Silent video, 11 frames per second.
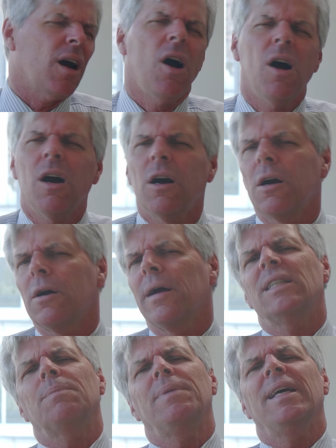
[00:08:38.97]
R,
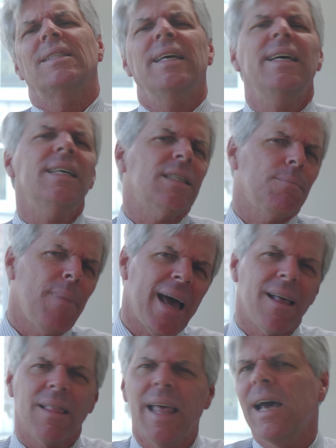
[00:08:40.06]
SPSS,
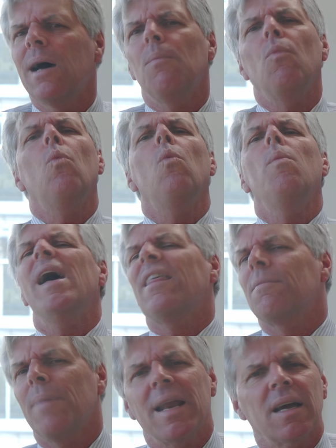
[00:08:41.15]
MATLAB,
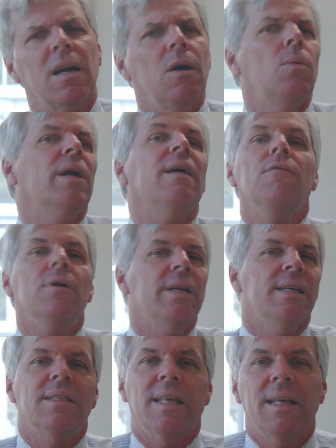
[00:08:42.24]
Mathematica, whatever it
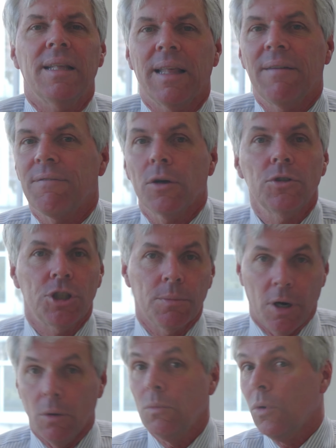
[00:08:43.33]
is that floats your boat.